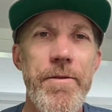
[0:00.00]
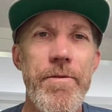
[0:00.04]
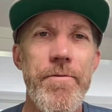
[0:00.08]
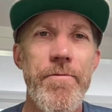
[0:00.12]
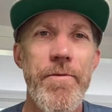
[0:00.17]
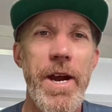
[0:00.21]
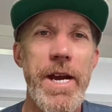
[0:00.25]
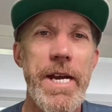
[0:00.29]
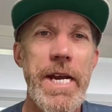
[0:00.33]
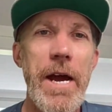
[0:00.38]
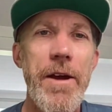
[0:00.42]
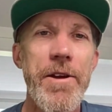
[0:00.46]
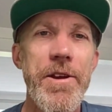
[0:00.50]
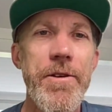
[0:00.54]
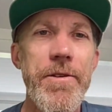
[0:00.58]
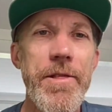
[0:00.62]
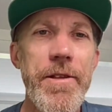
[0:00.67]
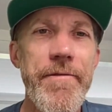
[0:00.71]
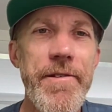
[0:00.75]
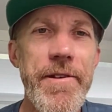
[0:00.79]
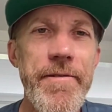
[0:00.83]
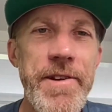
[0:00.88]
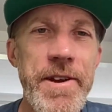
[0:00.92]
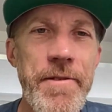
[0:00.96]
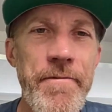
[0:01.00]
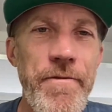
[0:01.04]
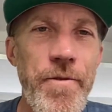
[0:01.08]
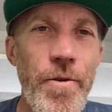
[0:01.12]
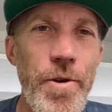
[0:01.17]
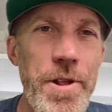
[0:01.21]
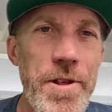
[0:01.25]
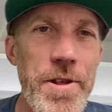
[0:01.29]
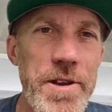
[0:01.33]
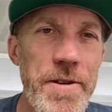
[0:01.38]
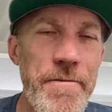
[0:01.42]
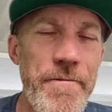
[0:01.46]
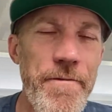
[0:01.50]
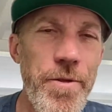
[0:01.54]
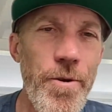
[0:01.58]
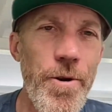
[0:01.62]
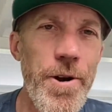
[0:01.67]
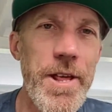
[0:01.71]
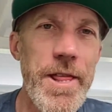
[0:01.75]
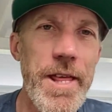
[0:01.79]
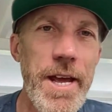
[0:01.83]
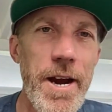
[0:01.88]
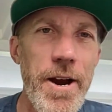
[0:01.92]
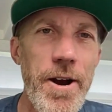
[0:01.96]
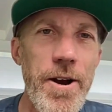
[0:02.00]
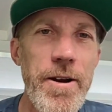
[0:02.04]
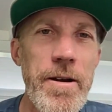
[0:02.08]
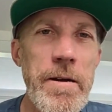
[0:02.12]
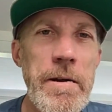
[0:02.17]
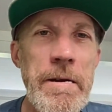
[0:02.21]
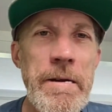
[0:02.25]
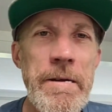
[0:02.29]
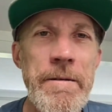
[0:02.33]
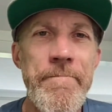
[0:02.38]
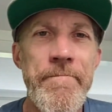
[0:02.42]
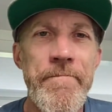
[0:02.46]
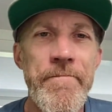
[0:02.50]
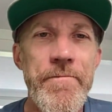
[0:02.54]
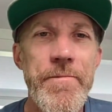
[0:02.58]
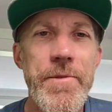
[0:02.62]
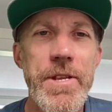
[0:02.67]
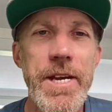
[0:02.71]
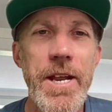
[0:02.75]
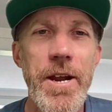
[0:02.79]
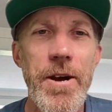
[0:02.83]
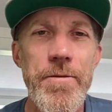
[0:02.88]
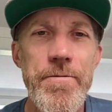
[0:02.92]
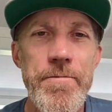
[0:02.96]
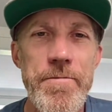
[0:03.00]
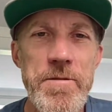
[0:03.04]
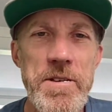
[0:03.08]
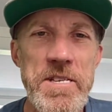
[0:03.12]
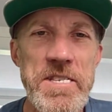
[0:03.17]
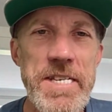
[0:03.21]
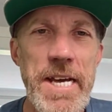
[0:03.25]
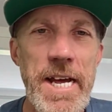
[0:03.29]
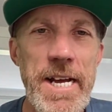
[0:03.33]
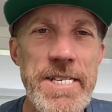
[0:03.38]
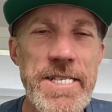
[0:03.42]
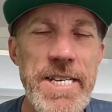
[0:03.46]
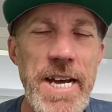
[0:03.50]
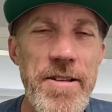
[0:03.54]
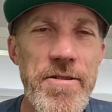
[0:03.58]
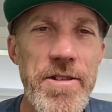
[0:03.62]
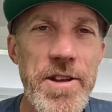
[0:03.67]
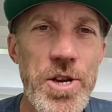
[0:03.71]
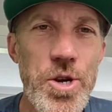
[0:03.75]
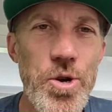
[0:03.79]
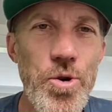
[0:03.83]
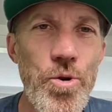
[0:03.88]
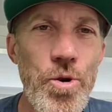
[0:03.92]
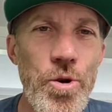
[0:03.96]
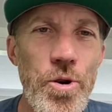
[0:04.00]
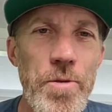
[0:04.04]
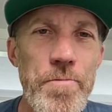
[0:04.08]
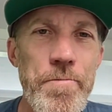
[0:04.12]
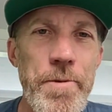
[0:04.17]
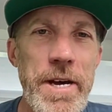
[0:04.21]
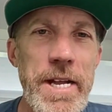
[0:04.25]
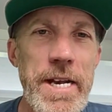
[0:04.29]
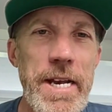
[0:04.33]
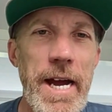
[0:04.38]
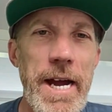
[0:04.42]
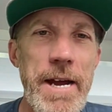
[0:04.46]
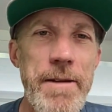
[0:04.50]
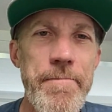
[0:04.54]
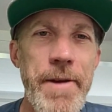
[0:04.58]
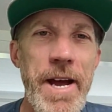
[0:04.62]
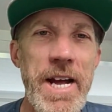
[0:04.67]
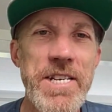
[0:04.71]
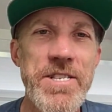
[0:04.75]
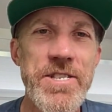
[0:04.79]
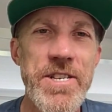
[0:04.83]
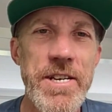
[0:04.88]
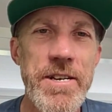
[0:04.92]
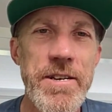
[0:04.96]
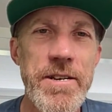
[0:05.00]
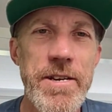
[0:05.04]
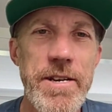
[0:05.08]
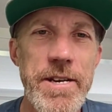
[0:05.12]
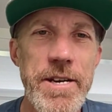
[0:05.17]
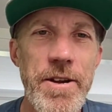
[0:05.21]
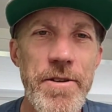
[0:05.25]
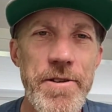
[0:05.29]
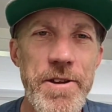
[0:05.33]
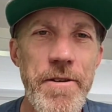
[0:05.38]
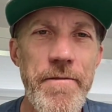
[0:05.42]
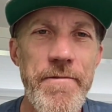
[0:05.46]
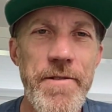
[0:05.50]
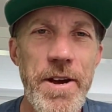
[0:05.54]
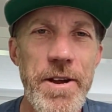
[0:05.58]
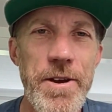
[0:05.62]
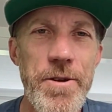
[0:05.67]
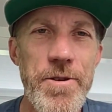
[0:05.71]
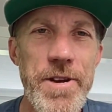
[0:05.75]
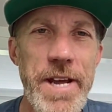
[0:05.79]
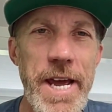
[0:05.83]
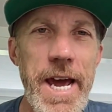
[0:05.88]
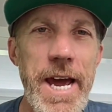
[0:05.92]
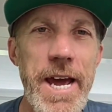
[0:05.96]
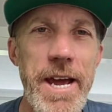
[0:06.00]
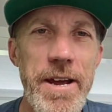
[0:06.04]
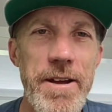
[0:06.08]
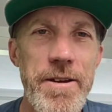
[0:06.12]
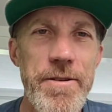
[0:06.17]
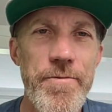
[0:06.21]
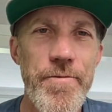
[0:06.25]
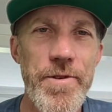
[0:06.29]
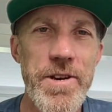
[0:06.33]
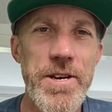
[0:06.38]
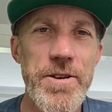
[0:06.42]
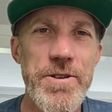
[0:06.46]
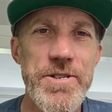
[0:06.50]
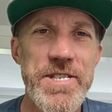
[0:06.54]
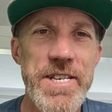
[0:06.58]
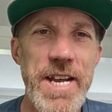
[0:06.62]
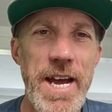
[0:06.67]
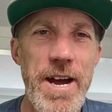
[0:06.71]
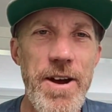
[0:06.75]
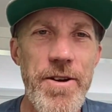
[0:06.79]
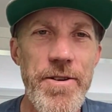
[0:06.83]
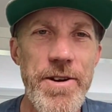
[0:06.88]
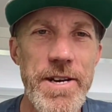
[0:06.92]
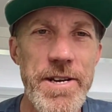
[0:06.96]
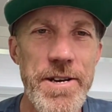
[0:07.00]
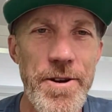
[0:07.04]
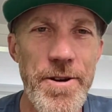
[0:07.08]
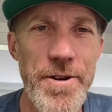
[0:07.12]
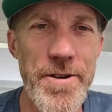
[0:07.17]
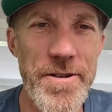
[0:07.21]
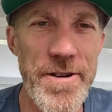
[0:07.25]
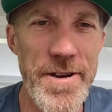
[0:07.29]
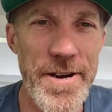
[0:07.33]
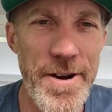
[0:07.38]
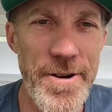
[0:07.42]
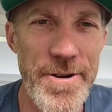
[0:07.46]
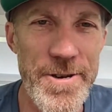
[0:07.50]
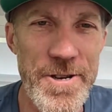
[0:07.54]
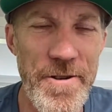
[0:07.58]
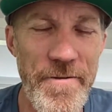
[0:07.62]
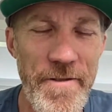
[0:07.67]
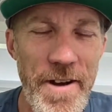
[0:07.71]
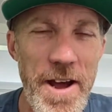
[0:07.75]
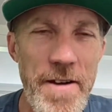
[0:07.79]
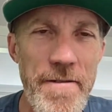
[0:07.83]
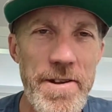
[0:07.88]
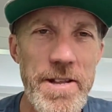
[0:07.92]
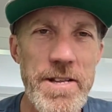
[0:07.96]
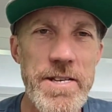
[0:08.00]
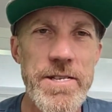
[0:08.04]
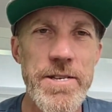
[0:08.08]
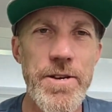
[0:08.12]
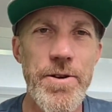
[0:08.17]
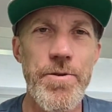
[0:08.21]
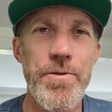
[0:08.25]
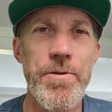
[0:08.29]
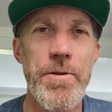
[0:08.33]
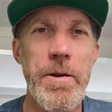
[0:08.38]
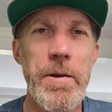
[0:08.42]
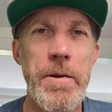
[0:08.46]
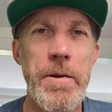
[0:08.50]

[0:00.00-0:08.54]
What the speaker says: Now you living in Florida there, it's not exactly cool, but I imagine, you've done okay. Windows down and you're surviving. So